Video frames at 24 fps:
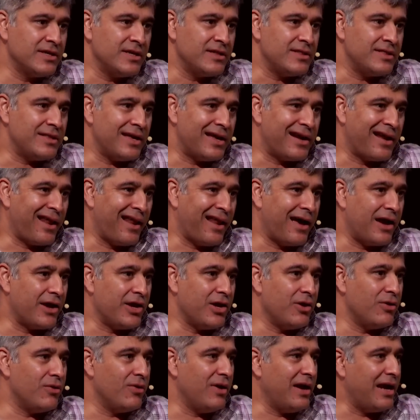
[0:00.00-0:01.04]
that allow you
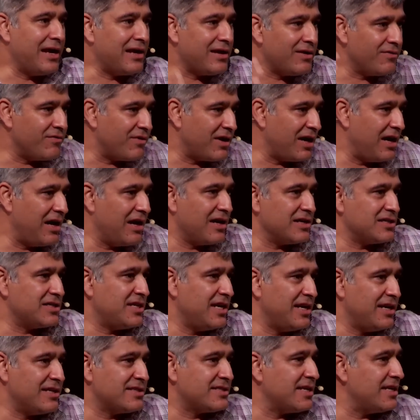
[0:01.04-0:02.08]
to handle very large
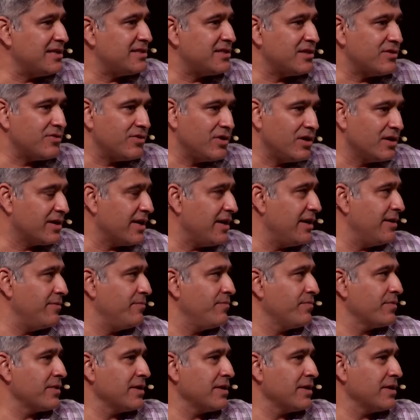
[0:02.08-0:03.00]
data sets in real time,